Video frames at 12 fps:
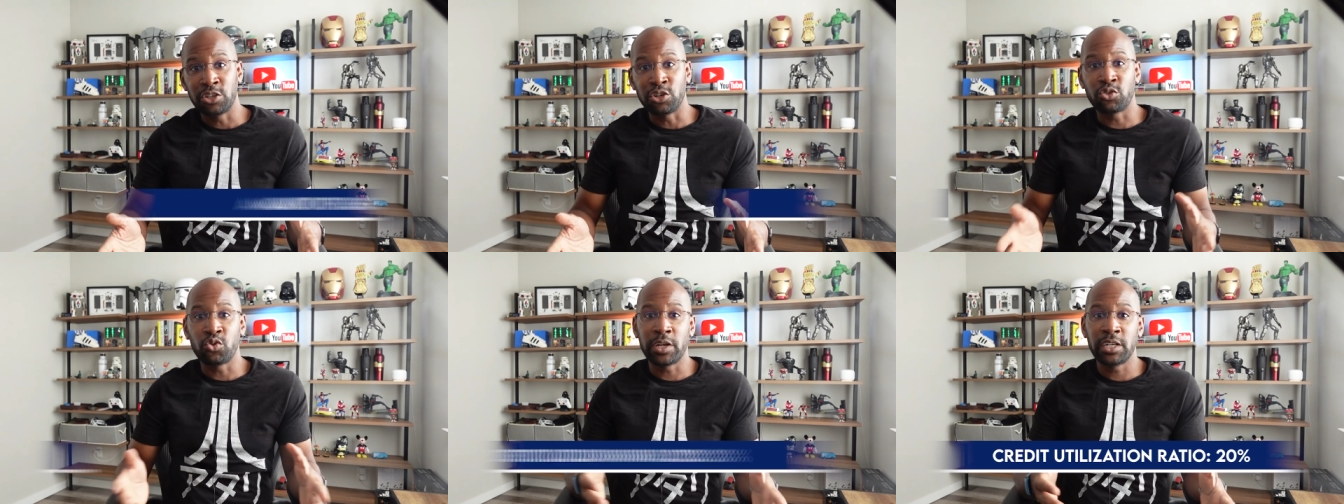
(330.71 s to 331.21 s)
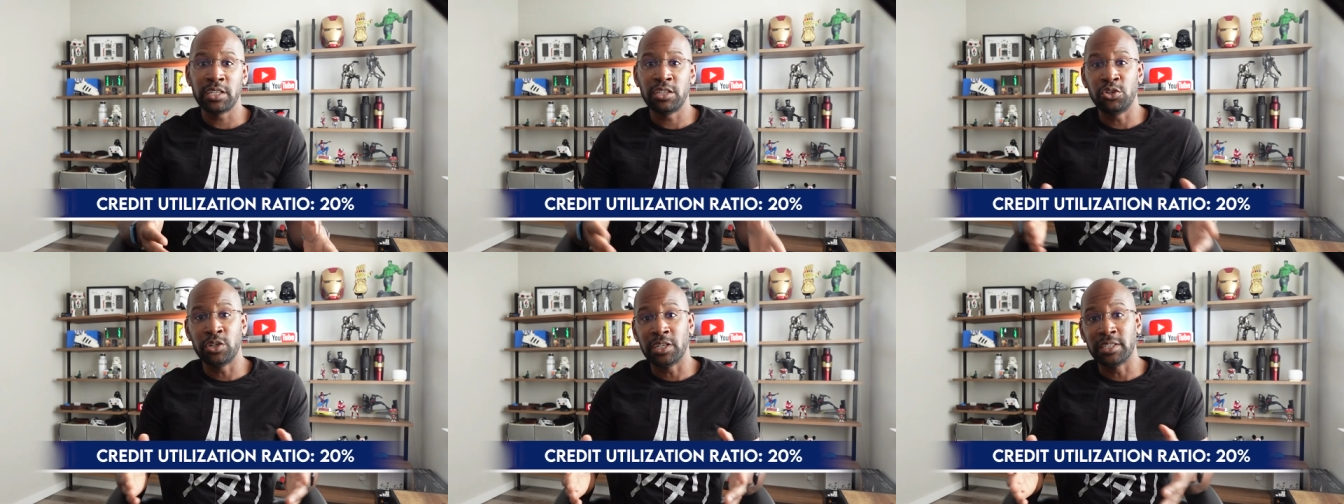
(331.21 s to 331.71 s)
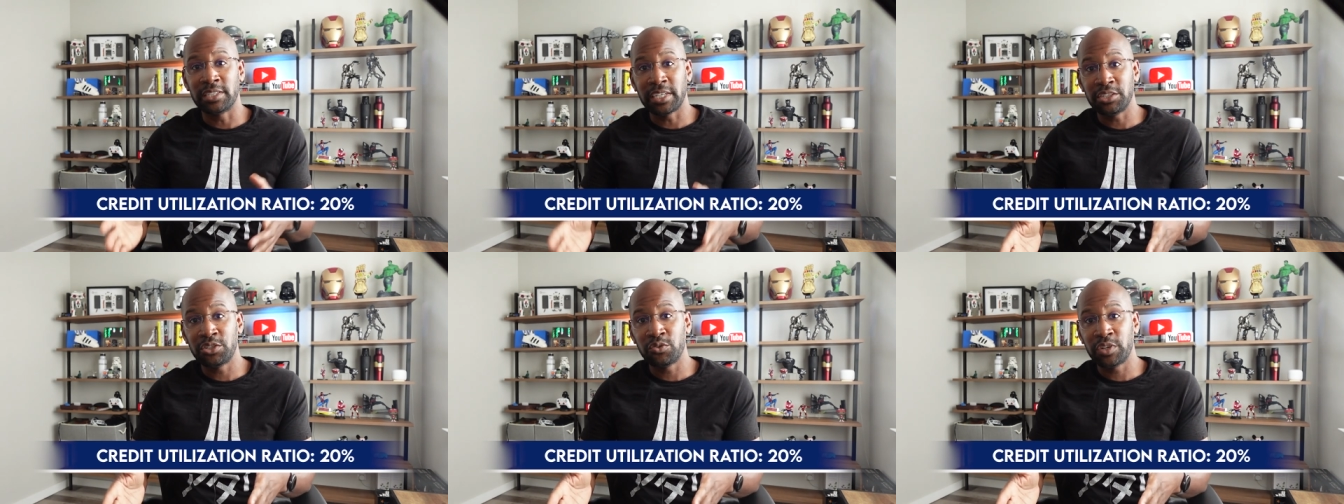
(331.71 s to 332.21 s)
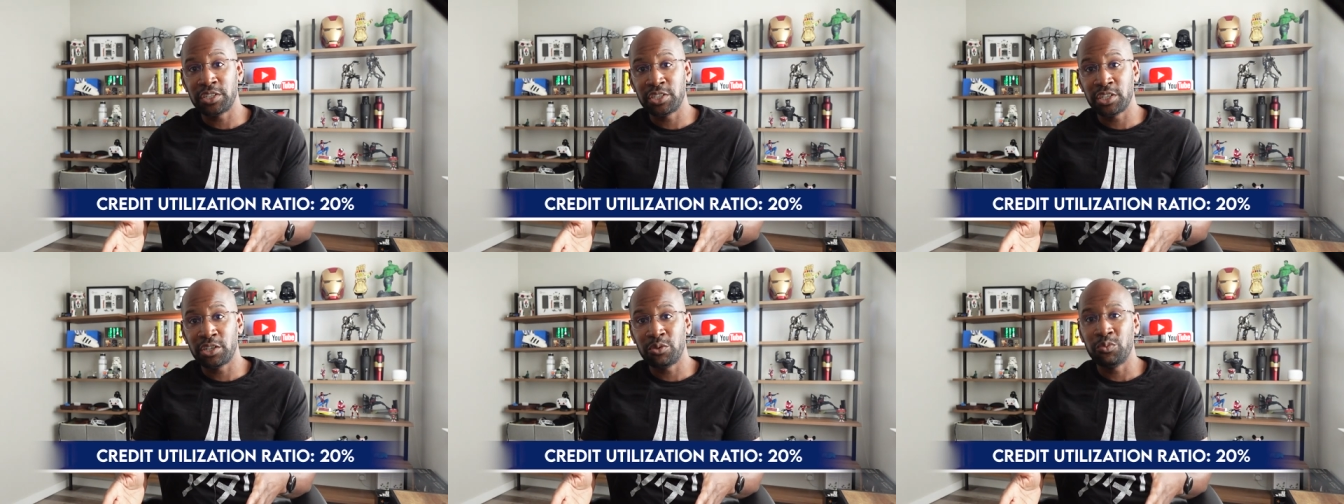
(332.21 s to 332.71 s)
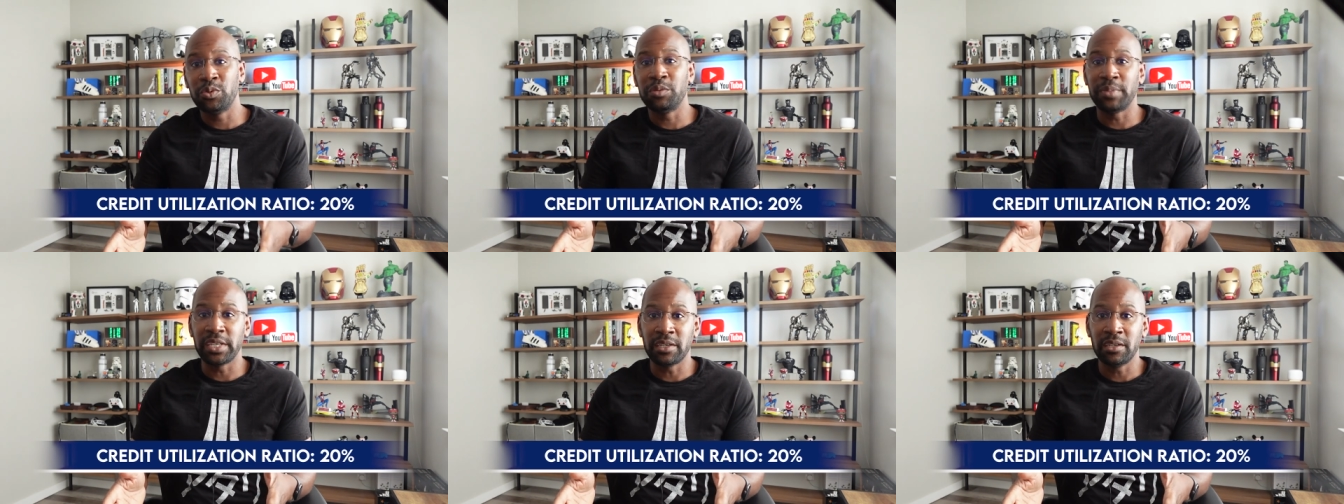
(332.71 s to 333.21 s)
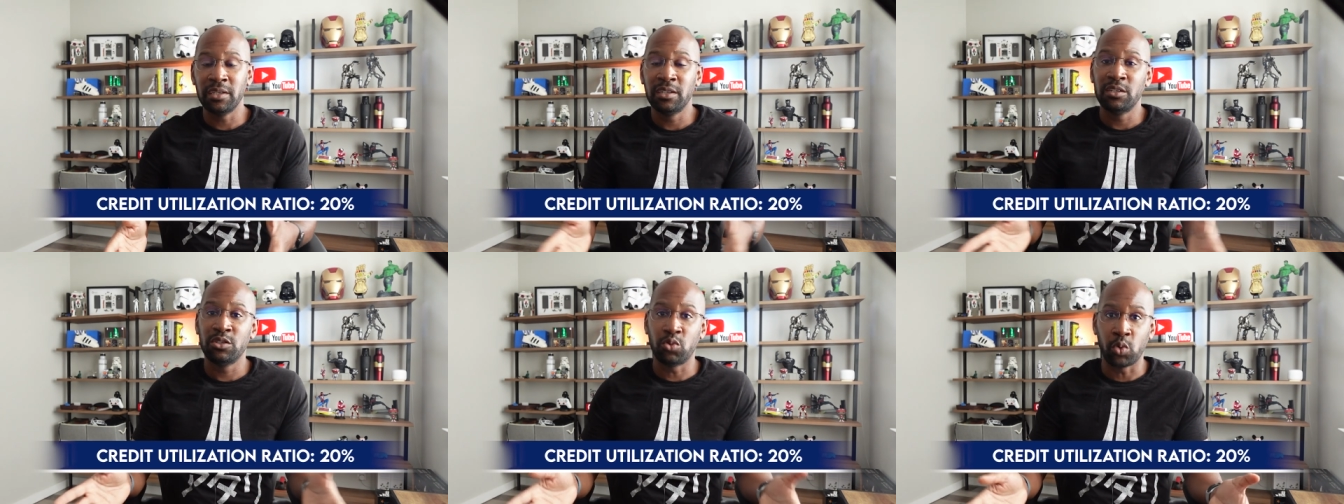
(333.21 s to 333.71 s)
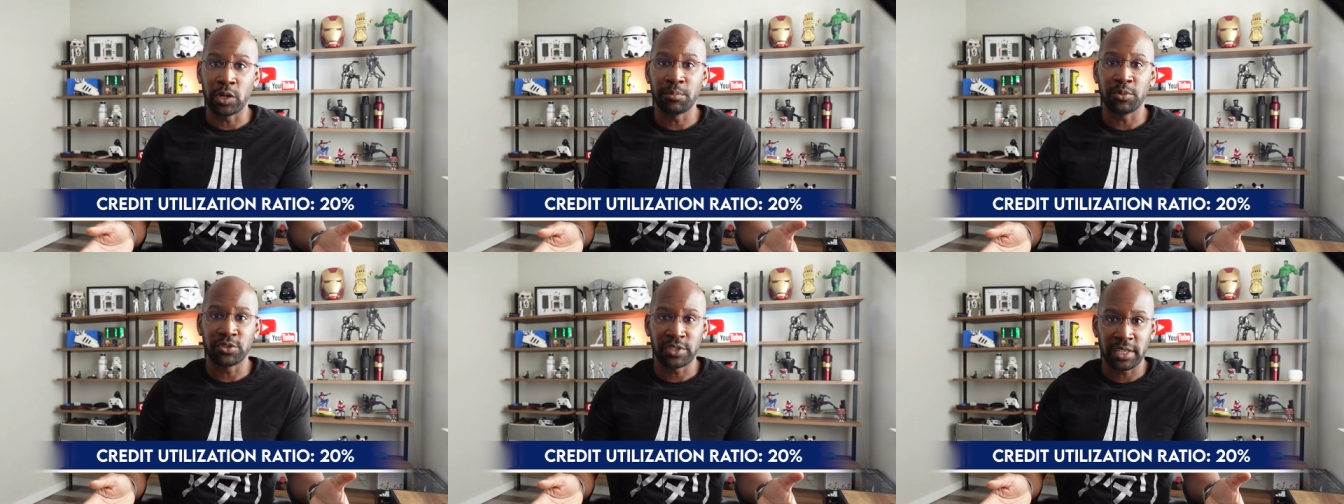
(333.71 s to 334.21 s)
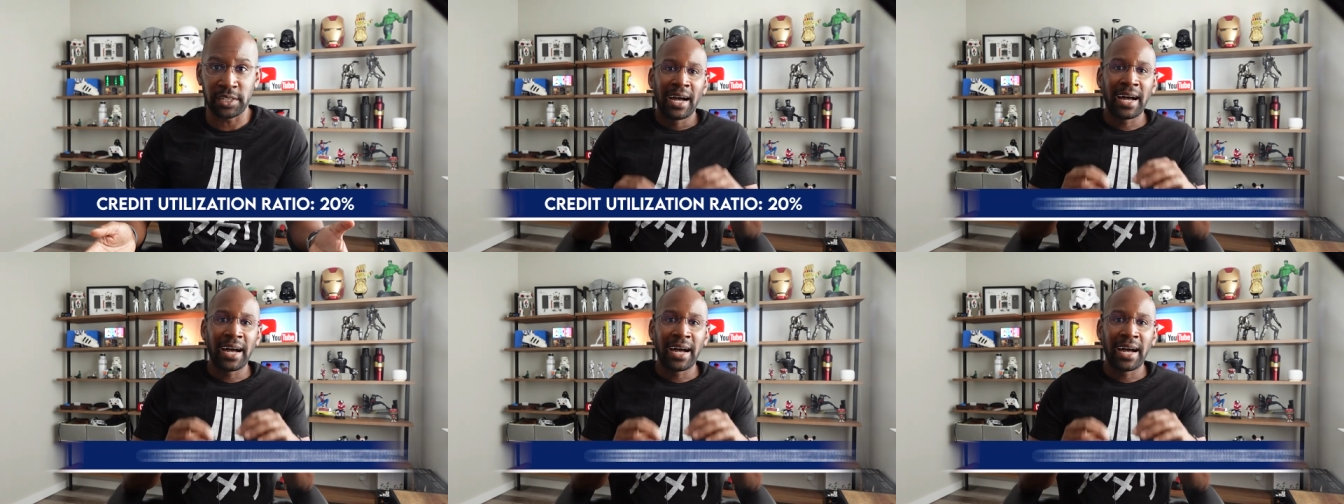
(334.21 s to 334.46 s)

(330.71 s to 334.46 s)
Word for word: your credit utilization ratio would be 20%.